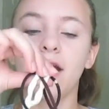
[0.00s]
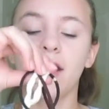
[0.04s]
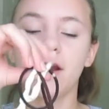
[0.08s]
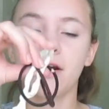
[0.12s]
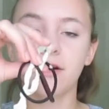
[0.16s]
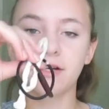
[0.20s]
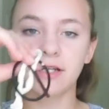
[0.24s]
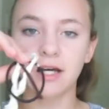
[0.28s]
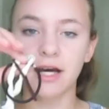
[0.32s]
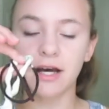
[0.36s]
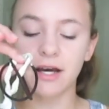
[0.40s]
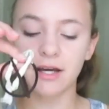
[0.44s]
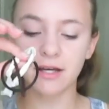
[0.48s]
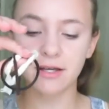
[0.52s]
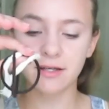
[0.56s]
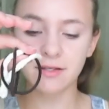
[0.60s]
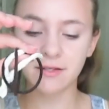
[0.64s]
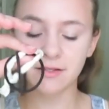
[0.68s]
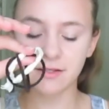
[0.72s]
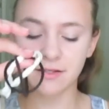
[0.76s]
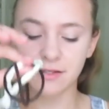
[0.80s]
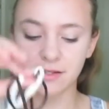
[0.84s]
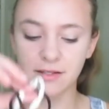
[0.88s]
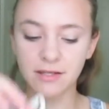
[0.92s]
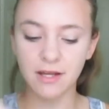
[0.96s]
hair
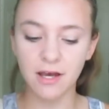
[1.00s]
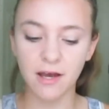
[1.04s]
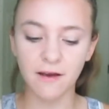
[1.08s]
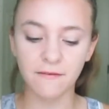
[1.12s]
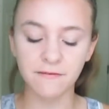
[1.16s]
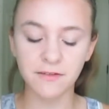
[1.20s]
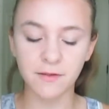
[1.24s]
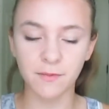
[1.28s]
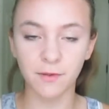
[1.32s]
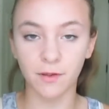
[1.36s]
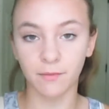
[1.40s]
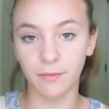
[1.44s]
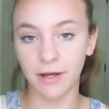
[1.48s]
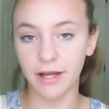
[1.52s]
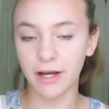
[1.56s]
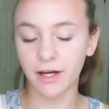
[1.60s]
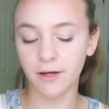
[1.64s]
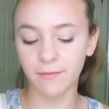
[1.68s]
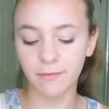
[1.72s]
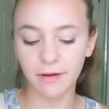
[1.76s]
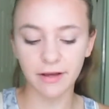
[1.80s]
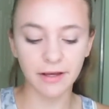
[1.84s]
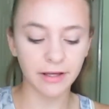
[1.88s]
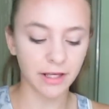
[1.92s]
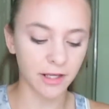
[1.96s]
ties and stuff to pull my
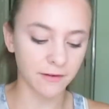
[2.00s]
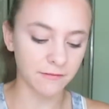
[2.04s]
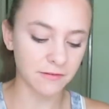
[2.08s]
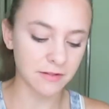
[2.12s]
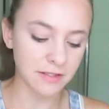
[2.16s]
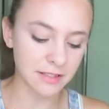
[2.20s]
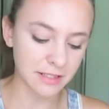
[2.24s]
hair back if